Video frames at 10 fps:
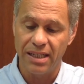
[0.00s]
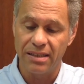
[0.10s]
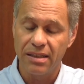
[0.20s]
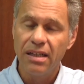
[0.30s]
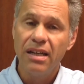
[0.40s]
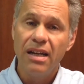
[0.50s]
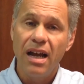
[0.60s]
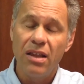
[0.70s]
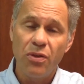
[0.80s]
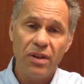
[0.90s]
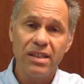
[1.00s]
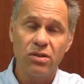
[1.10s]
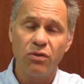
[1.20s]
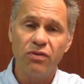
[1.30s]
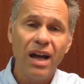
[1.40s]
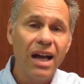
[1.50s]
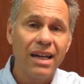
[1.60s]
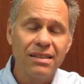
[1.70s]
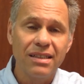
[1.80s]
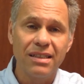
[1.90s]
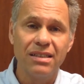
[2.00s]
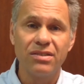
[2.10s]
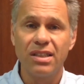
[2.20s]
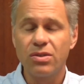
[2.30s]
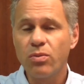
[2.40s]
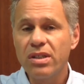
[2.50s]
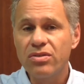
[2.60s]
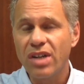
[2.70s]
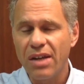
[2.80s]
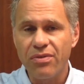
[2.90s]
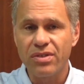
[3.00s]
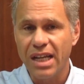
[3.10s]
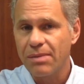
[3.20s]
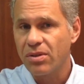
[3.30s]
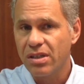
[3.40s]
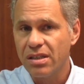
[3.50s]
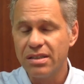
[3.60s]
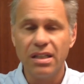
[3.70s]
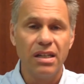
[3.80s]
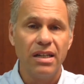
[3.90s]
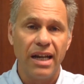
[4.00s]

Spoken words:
tenant. And the thing that you'll find is as we drive through a neighborhood